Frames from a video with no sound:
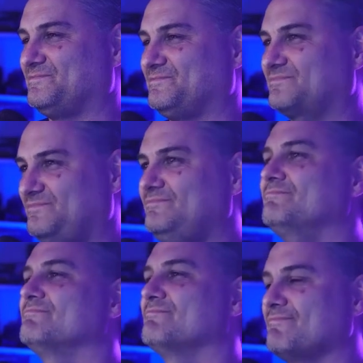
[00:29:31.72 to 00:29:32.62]

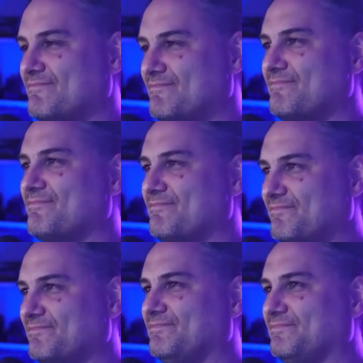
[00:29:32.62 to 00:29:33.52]

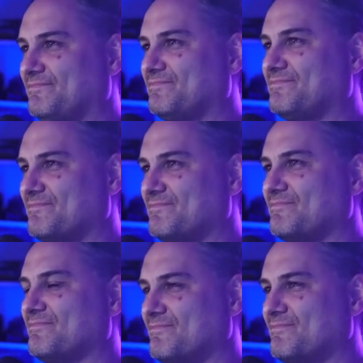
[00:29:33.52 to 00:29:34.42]

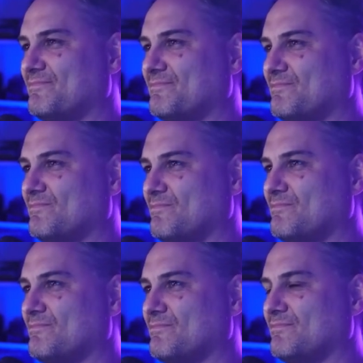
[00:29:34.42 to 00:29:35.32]

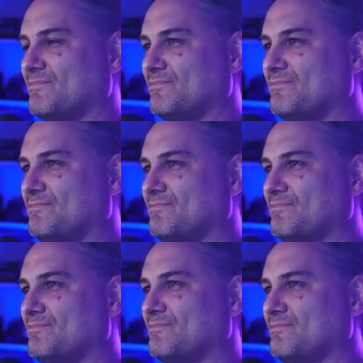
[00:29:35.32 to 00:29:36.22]

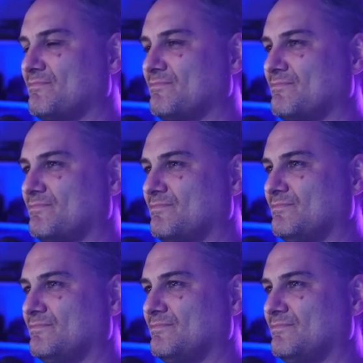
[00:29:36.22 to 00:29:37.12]

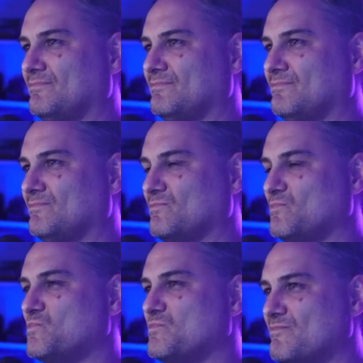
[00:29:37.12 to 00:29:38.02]

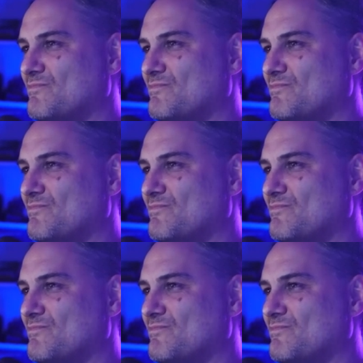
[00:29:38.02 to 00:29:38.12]
(not speaking)